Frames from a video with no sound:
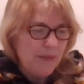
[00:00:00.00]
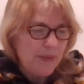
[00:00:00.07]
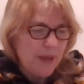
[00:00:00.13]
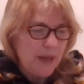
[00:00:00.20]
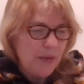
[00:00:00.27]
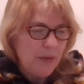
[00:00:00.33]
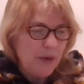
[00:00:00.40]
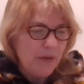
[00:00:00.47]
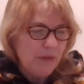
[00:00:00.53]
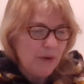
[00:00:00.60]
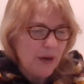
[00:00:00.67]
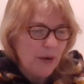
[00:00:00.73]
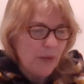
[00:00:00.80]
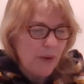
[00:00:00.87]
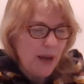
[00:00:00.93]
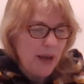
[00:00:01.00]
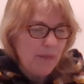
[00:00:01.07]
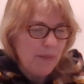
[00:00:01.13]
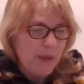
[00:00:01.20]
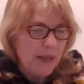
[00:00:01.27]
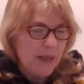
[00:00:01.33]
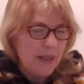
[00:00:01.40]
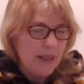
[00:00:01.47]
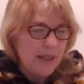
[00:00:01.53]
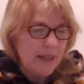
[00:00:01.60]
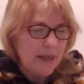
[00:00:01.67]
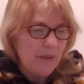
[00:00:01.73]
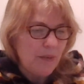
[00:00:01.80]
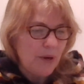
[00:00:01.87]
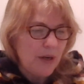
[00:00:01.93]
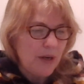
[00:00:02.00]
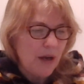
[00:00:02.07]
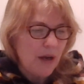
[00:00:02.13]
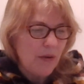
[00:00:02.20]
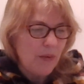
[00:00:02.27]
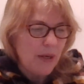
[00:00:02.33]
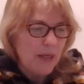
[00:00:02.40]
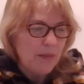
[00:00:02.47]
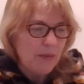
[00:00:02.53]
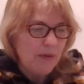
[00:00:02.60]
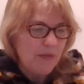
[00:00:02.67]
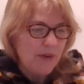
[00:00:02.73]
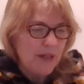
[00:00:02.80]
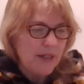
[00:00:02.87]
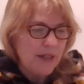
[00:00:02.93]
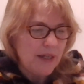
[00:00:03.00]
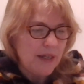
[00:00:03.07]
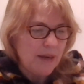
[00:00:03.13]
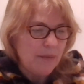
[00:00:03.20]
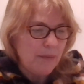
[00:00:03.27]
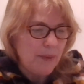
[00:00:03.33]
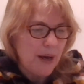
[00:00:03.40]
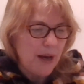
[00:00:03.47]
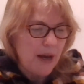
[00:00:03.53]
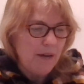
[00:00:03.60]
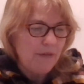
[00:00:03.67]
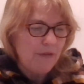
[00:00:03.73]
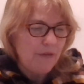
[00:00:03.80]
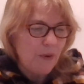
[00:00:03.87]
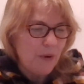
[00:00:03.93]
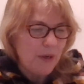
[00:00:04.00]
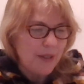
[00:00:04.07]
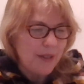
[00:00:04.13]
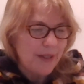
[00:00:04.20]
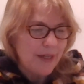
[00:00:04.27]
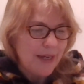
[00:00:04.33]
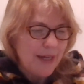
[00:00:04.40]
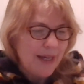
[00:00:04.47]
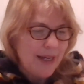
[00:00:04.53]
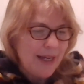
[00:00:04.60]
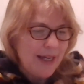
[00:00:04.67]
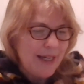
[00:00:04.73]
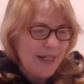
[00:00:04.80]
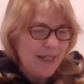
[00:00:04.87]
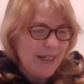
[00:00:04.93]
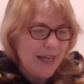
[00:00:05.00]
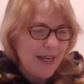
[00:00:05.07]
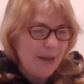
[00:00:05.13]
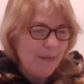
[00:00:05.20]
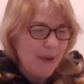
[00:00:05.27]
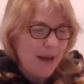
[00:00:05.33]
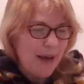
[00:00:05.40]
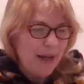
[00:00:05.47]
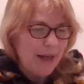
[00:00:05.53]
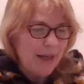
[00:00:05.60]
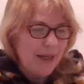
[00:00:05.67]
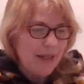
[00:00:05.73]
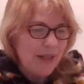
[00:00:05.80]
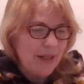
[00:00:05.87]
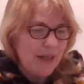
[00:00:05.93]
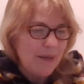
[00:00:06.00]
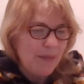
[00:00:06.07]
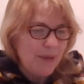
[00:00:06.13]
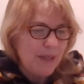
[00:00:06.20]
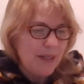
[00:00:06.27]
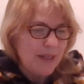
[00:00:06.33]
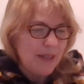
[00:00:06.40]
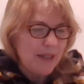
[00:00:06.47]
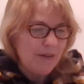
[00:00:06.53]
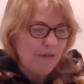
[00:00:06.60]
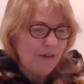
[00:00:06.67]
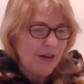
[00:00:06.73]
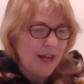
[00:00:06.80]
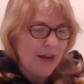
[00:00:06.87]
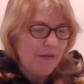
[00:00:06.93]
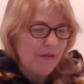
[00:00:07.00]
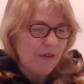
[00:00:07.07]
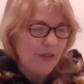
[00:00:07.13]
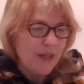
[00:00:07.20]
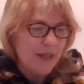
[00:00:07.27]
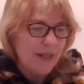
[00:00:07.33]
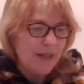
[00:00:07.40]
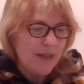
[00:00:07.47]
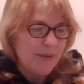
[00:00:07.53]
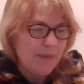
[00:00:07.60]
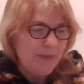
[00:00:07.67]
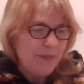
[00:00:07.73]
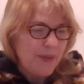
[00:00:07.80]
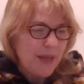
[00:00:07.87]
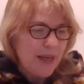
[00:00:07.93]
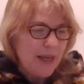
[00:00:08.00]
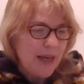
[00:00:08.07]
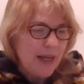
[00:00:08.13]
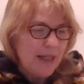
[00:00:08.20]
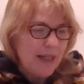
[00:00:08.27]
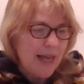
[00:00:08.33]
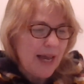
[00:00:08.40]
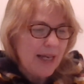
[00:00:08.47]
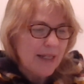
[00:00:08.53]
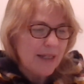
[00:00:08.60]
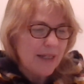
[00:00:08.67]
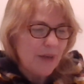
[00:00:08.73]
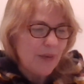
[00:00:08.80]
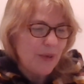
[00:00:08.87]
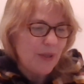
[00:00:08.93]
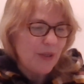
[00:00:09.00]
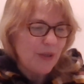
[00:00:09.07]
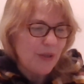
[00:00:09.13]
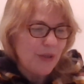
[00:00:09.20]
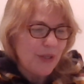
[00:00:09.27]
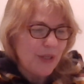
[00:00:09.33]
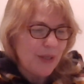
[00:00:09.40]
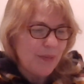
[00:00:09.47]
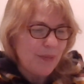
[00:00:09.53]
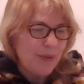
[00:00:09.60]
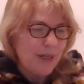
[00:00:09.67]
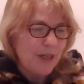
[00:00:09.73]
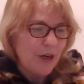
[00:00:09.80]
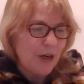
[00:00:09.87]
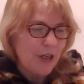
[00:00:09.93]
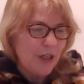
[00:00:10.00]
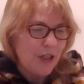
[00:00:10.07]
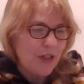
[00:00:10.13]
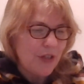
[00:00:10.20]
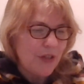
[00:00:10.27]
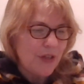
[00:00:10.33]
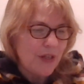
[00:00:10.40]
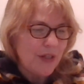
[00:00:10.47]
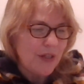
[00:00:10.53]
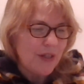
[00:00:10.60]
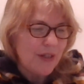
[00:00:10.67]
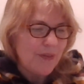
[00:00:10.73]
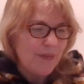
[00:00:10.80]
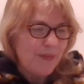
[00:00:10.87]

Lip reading: He would have run away, but someone always prevented him by force, and he sank back into impotence and forgetfulness. At last he returned to complete consciousness.